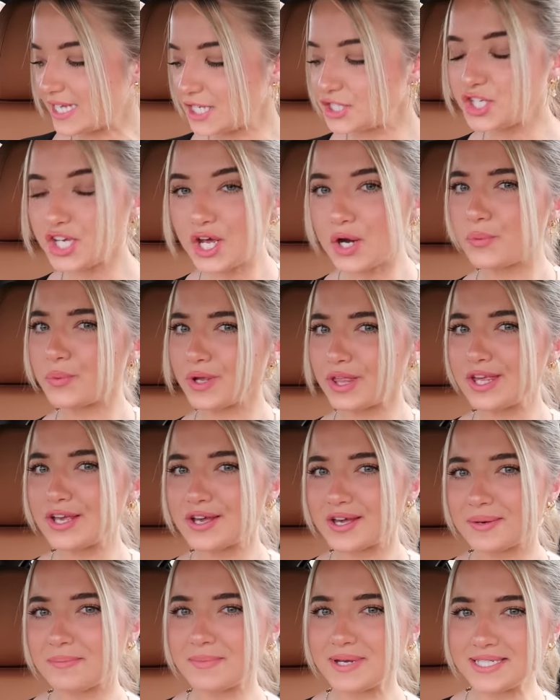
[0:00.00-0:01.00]
It's actually a really
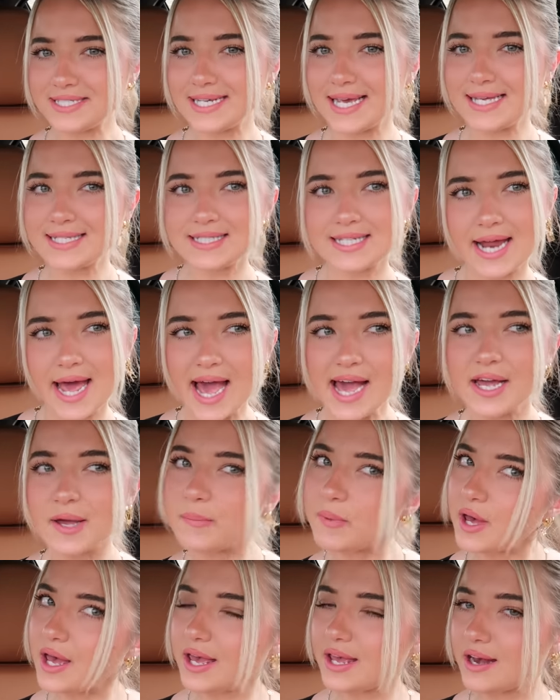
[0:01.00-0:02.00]
good midday snack,
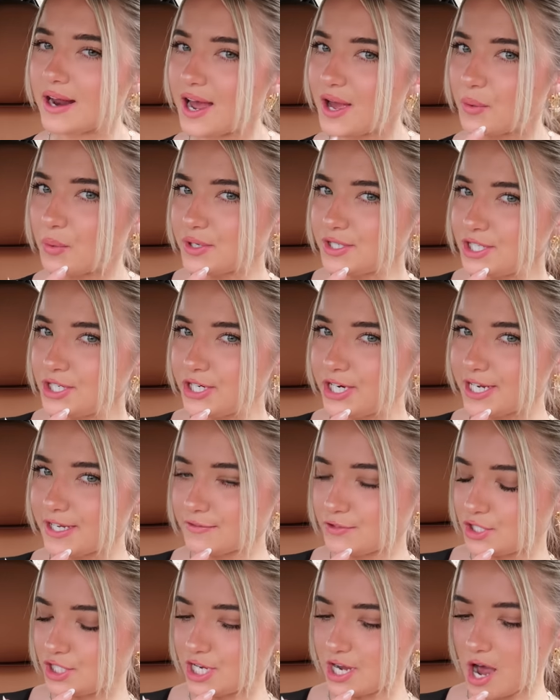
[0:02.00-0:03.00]
but I wonder
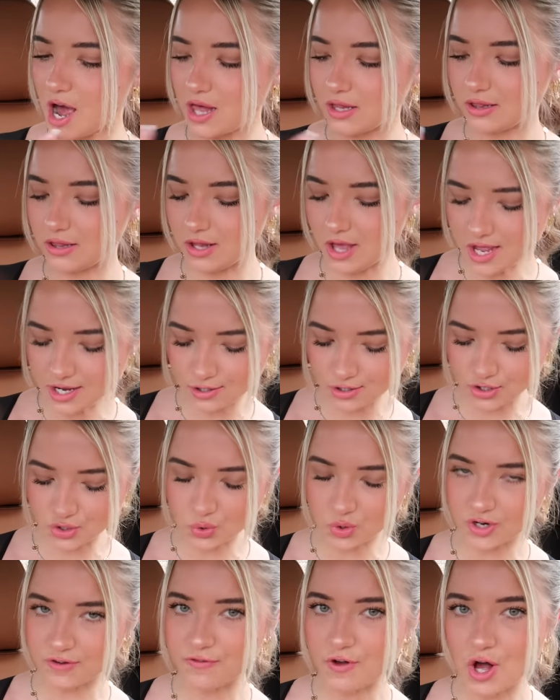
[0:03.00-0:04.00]
if she got lunch
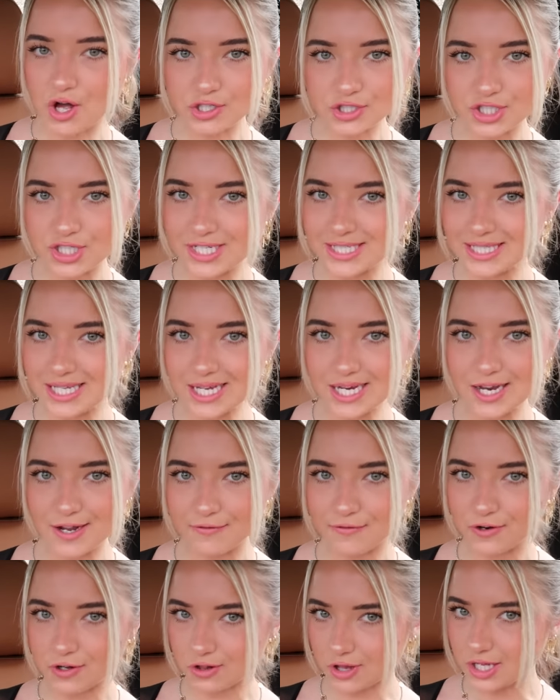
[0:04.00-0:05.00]
or if all she's eating
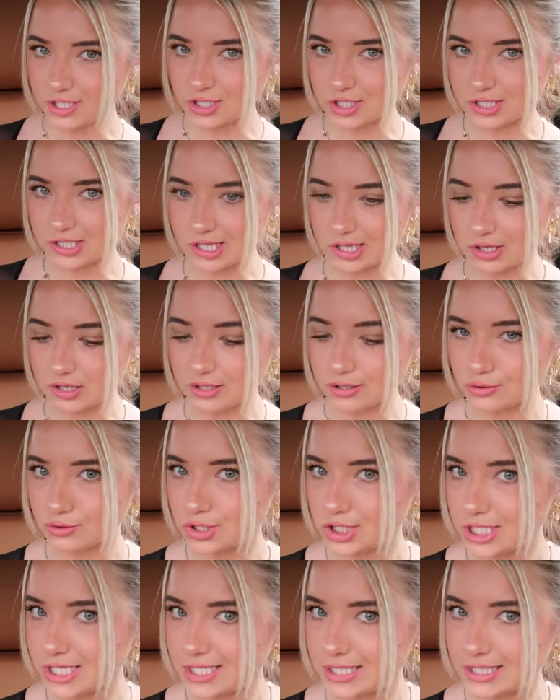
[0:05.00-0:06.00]
for lunch is a little
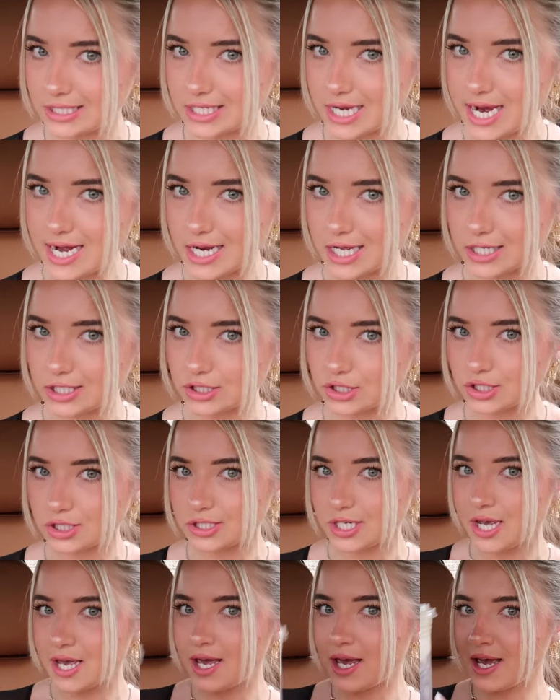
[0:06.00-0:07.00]
cheese Danish
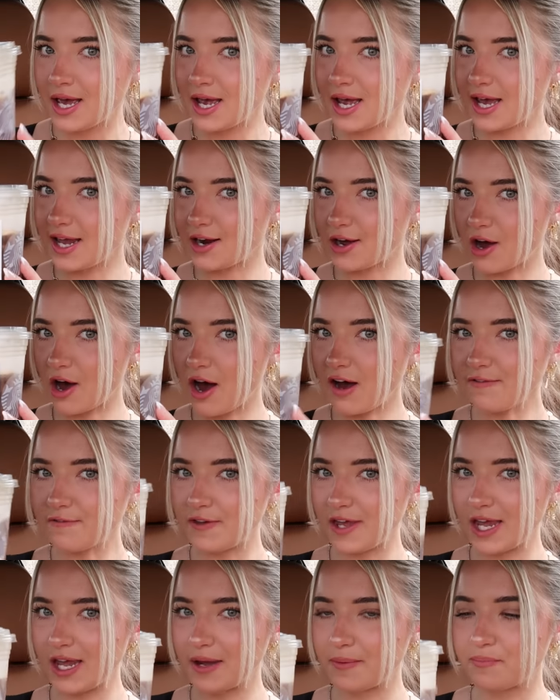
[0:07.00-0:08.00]
and a
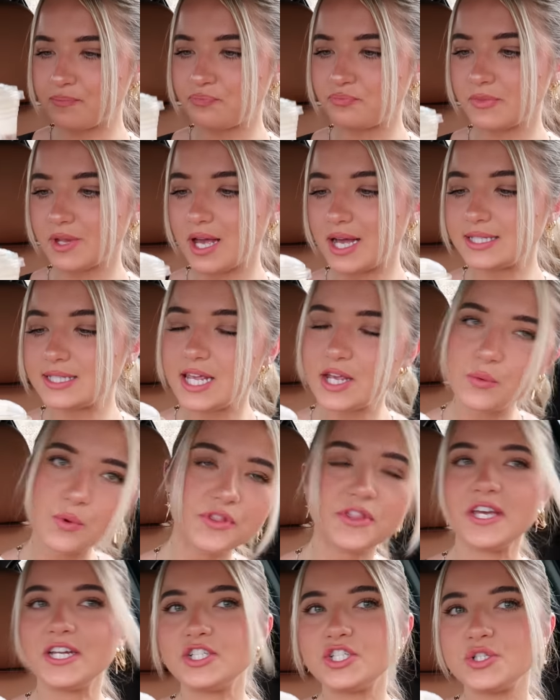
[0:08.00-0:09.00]
coffee. That's like
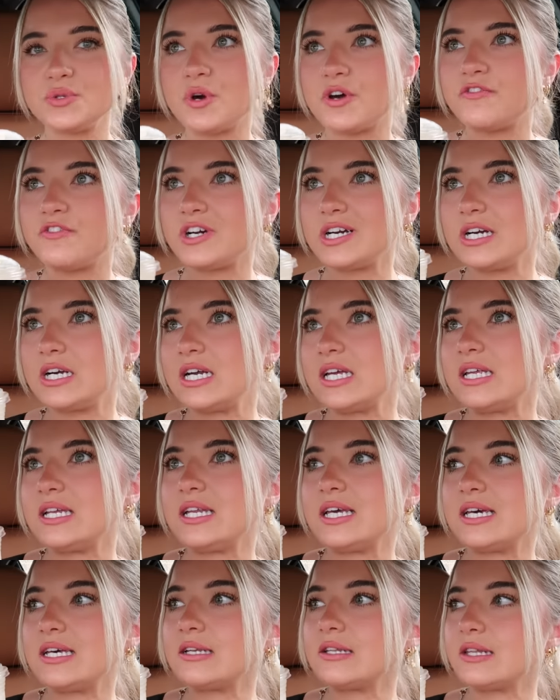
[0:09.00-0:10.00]
what they do over
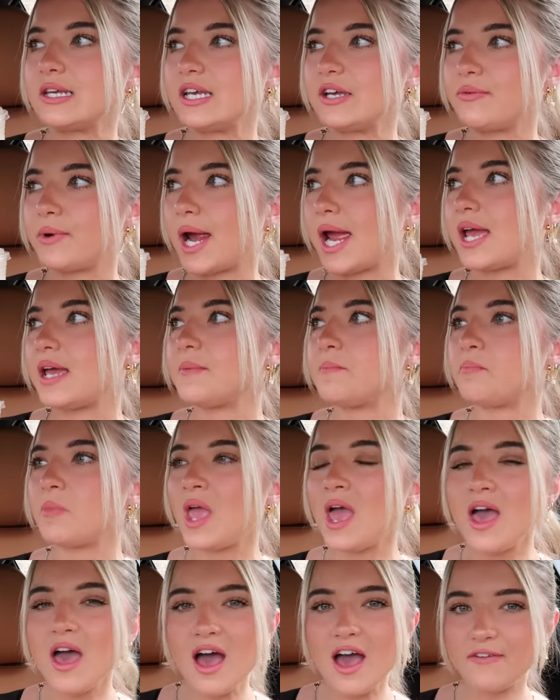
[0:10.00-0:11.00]
in Italy, right?
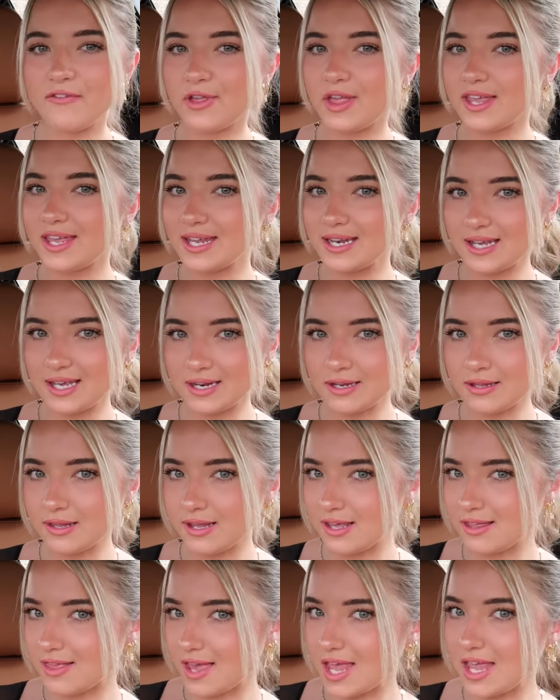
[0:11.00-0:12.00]
I feel like in
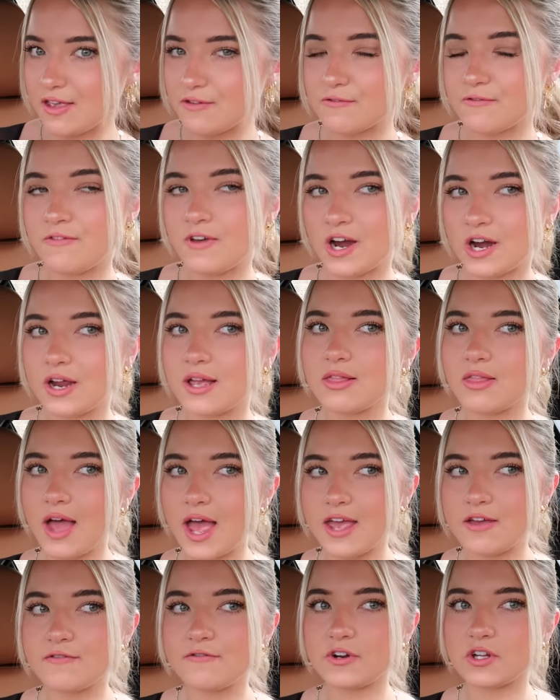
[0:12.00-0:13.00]
Italy, they eat very
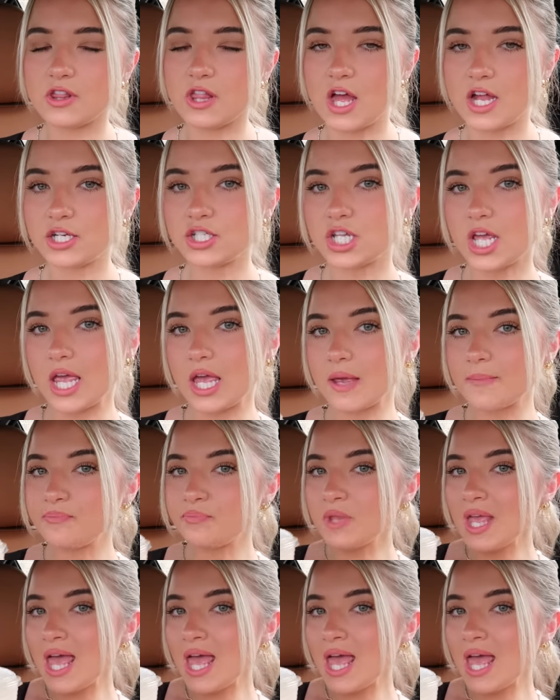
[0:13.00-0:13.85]
light for lunch, like